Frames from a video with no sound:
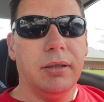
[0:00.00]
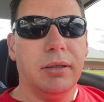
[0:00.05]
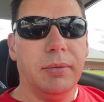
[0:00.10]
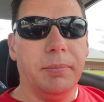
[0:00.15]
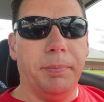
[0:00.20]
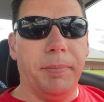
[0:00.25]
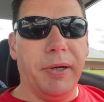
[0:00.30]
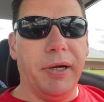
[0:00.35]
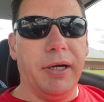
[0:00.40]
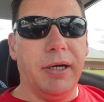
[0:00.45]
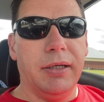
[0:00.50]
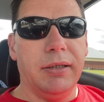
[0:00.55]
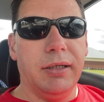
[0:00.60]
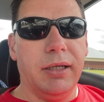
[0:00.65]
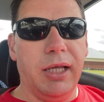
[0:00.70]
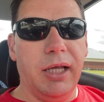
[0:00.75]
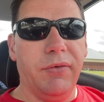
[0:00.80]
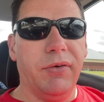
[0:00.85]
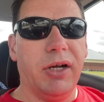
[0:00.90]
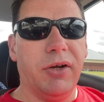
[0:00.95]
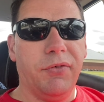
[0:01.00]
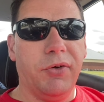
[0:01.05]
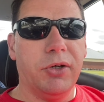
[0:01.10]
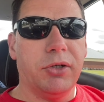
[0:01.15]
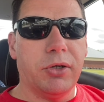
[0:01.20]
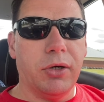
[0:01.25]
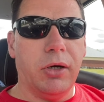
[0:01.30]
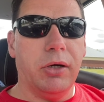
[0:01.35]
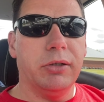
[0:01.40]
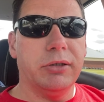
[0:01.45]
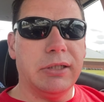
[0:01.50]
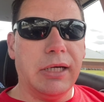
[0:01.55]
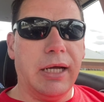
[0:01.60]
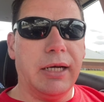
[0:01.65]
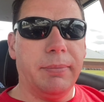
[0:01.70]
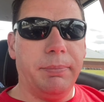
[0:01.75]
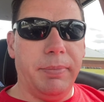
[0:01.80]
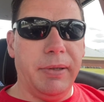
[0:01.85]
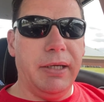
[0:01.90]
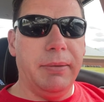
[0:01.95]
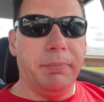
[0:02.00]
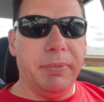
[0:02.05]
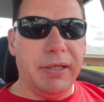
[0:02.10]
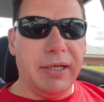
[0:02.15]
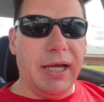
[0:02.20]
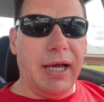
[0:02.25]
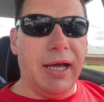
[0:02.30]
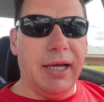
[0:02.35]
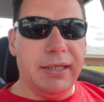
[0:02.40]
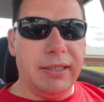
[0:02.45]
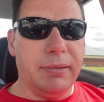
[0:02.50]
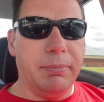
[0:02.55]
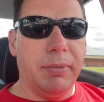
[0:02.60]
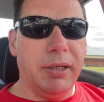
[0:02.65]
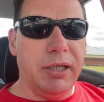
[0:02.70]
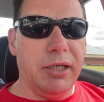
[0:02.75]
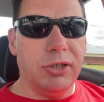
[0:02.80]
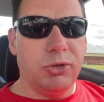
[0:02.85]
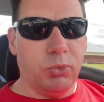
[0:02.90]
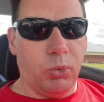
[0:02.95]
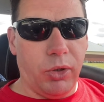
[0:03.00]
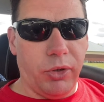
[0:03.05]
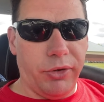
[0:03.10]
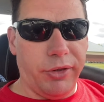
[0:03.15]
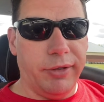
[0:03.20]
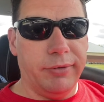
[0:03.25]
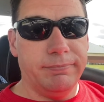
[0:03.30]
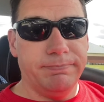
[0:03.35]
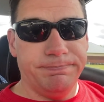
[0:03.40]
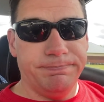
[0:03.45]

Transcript: But even if it turns out to be benign, to me, it's worth it.